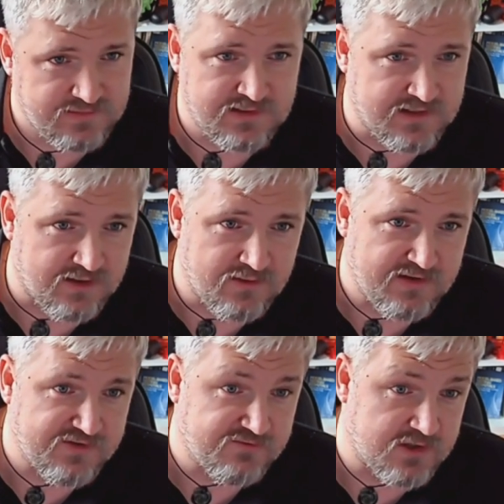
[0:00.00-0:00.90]
you know,
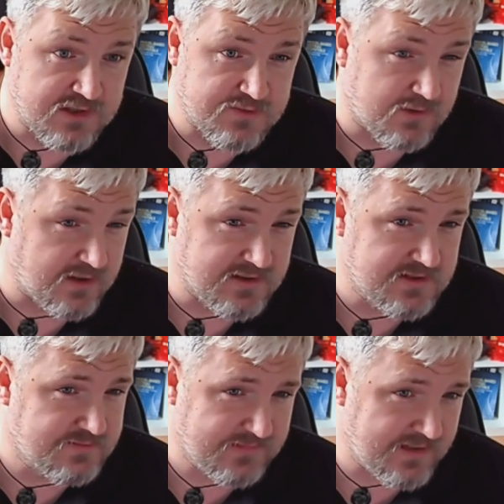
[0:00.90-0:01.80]
if it runs once,